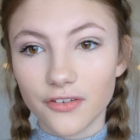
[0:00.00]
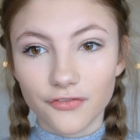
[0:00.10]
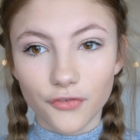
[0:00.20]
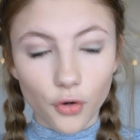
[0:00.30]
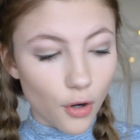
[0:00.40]

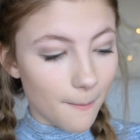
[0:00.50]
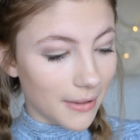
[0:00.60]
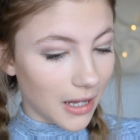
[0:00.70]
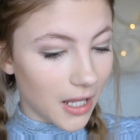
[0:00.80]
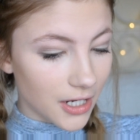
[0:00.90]
For
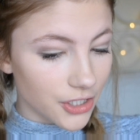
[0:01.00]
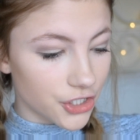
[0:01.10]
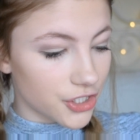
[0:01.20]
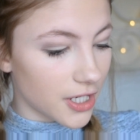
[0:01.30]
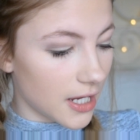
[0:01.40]

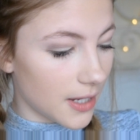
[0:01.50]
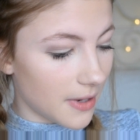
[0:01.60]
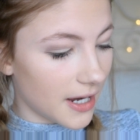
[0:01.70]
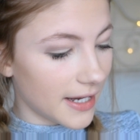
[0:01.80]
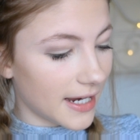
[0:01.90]
blush, um,
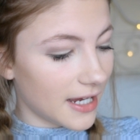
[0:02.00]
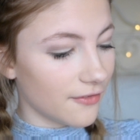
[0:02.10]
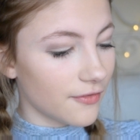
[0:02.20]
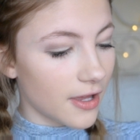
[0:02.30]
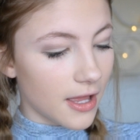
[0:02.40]
I
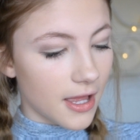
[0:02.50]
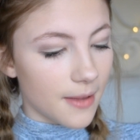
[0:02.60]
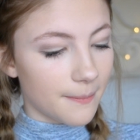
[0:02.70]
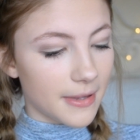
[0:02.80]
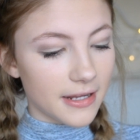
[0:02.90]
have
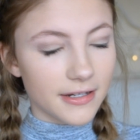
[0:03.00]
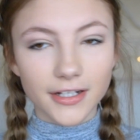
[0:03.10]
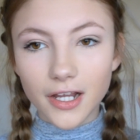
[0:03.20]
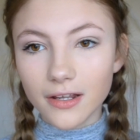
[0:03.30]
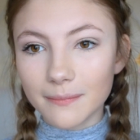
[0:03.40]
been
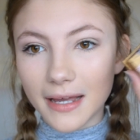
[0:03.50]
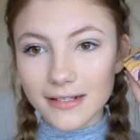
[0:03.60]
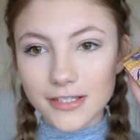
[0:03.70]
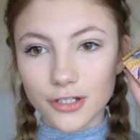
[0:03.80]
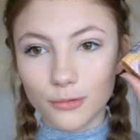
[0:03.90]
going
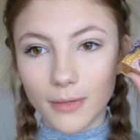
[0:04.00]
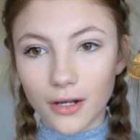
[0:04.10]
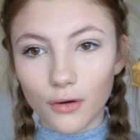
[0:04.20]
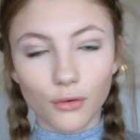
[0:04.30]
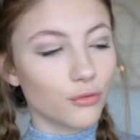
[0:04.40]
back to my
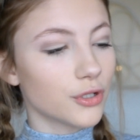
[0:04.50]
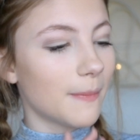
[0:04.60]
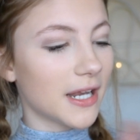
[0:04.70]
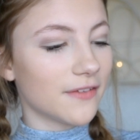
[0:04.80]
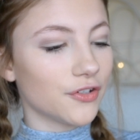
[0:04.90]
old
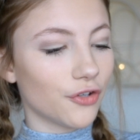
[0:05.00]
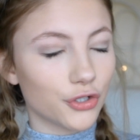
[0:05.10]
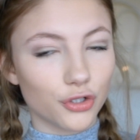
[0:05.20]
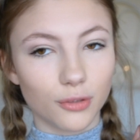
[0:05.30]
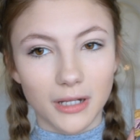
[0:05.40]
Benefit
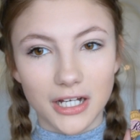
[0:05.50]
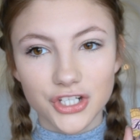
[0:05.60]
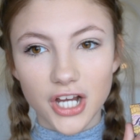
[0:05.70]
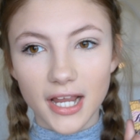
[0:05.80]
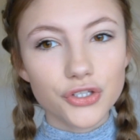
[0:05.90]
Rockateur
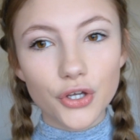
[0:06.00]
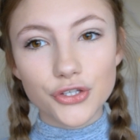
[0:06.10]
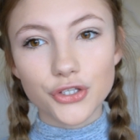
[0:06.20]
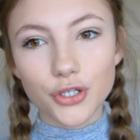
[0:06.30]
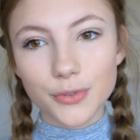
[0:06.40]
blush. So
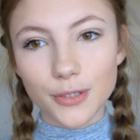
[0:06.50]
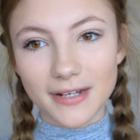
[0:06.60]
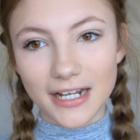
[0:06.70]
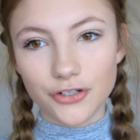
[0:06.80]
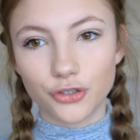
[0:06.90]
it's super,
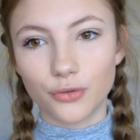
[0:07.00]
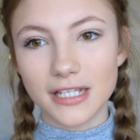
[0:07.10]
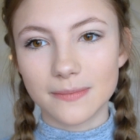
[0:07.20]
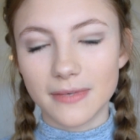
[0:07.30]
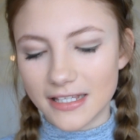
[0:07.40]
super natural.
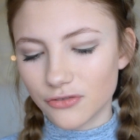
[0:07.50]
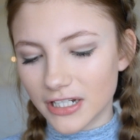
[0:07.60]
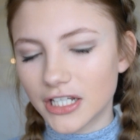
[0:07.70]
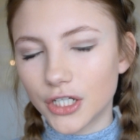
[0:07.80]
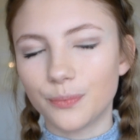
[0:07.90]
It's, it's
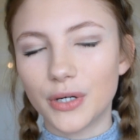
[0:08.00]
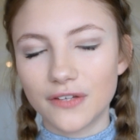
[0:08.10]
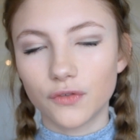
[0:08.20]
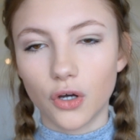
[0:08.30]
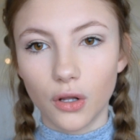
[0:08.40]
really good when
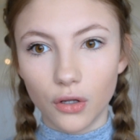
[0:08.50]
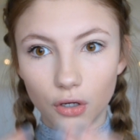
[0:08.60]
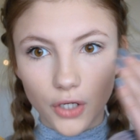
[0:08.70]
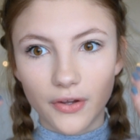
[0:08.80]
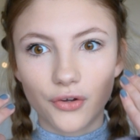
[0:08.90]
you've got a
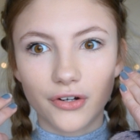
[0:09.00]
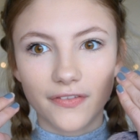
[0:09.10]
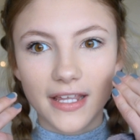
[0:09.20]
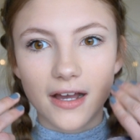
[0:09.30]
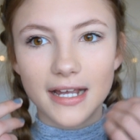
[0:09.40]
lot going on
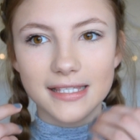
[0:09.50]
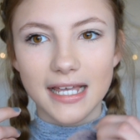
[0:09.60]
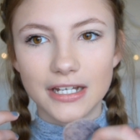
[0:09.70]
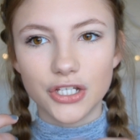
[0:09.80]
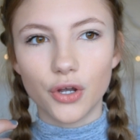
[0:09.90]
on the eyes
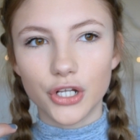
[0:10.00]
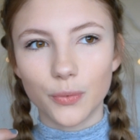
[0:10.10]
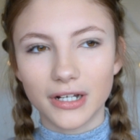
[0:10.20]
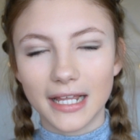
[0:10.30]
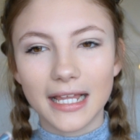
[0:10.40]
and you only
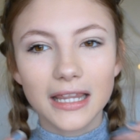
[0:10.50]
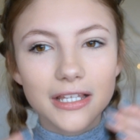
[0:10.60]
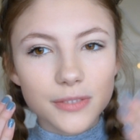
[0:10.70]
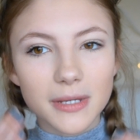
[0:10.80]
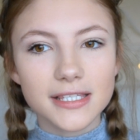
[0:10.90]
want like a
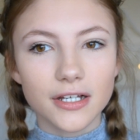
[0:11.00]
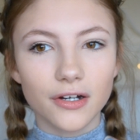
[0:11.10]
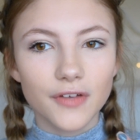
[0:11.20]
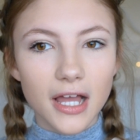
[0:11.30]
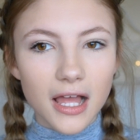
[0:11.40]
little bit
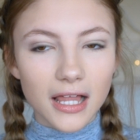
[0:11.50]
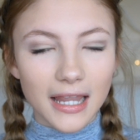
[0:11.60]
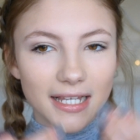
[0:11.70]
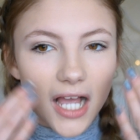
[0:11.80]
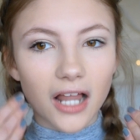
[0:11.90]
of
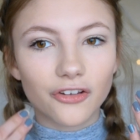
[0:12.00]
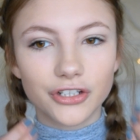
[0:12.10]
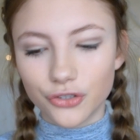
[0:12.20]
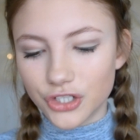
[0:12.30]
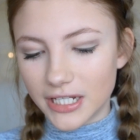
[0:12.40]
like colour
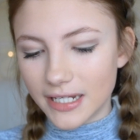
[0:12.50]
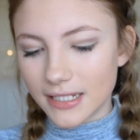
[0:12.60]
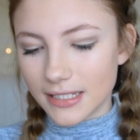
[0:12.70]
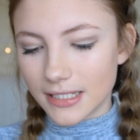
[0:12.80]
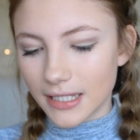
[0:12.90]
in your
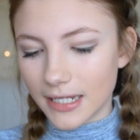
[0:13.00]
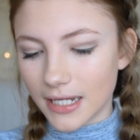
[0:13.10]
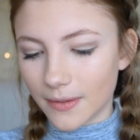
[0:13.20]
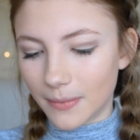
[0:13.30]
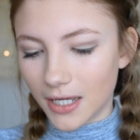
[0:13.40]
cheeks. This is
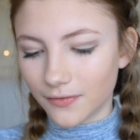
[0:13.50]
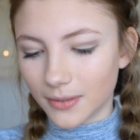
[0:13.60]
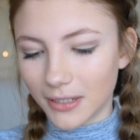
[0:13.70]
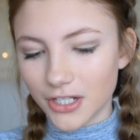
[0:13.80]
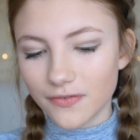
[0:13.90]
like the
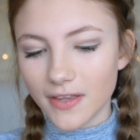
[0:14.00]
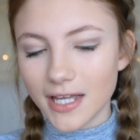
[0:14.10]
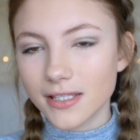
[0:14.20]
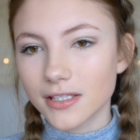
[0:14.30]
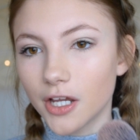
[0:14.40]
perfect blush for
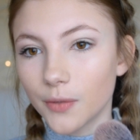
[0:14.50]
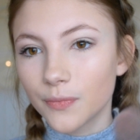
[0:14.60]
that. So